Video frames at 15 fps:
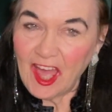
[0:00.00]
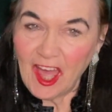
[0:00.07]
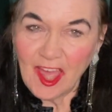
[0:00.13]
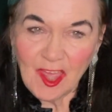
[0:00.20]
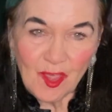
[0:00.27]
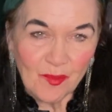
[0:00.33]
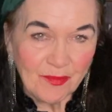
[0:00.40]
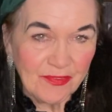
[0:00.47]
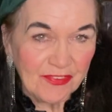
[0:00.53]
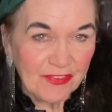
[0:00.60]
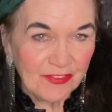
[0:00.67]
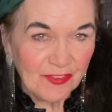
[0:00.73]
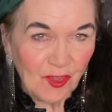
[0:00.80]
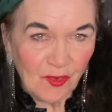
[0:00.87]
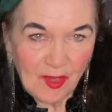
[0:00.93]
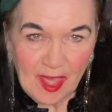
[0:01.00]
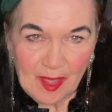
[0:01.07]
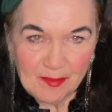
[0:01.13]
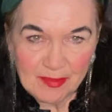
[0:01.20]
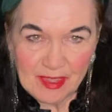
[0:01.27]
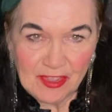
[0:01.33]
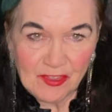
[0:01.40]
I am so
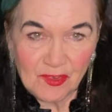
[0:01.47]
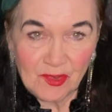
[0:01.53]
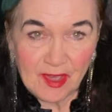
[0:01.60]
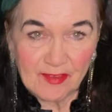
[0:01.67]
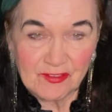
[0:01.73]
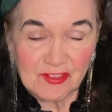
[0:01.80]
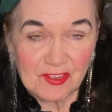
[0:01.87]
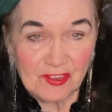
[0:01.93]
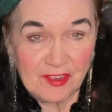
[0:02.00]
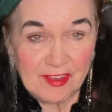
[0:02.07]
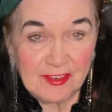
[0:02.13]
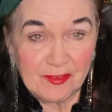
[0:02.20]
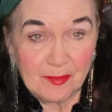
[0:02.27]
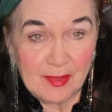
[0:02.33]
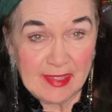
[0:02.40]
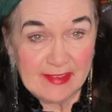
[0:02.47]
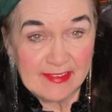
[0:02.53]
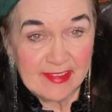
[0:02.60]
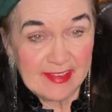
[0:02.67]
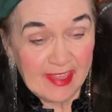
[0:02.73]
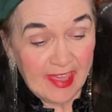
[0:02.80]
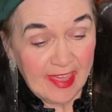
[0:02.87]
happy you have joined me
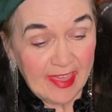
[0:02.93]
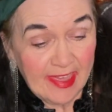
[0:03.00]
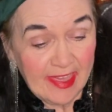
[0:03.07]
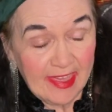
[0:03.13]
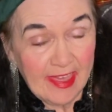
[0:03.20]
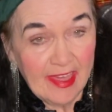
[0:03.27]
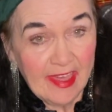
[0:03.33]
today.